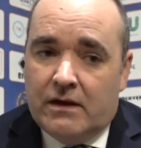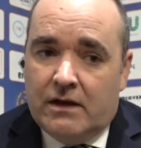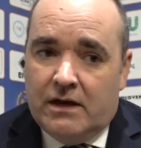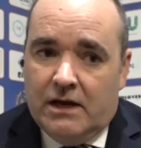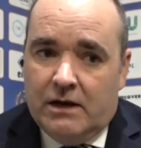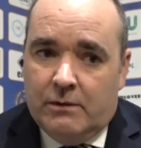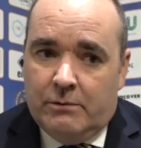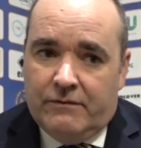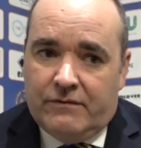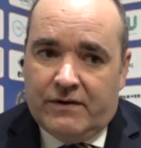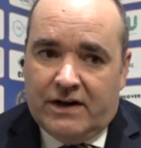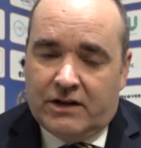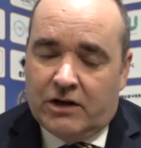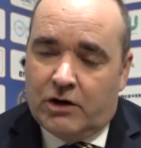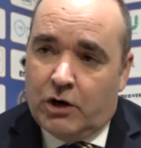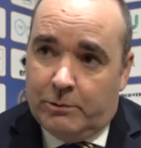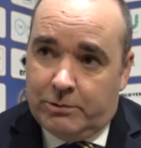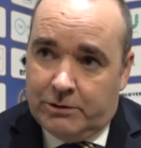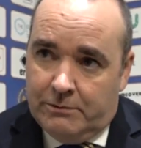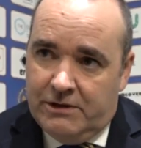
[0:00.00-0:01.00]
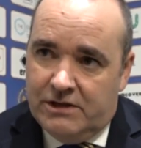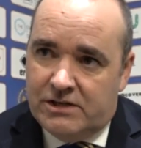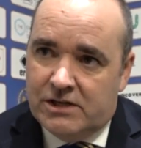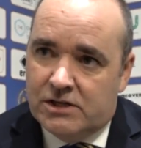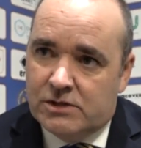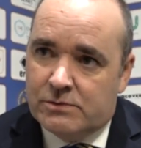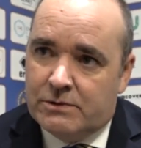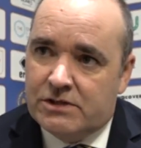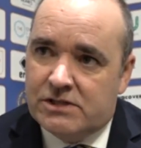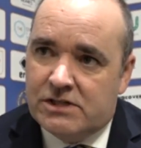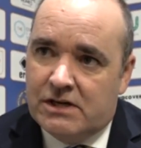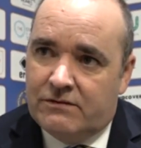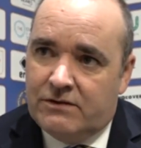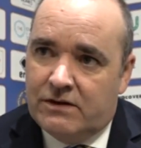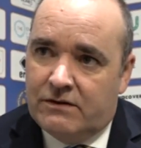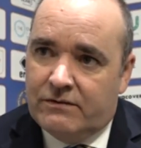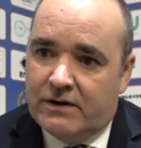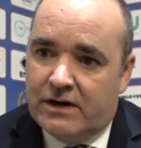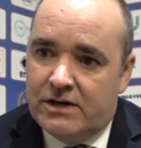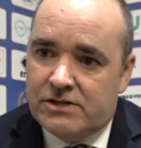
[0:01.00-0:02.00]
We've had a couple of meetings with the safety
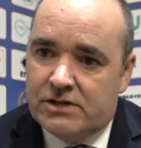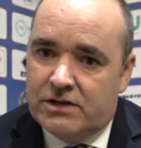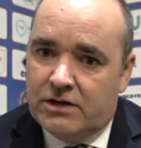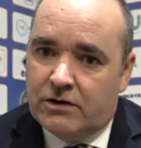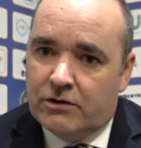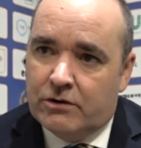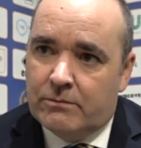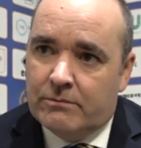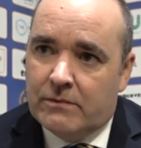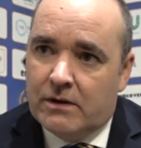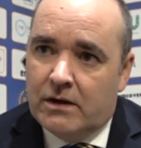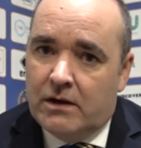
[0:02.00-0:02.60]
advisory group.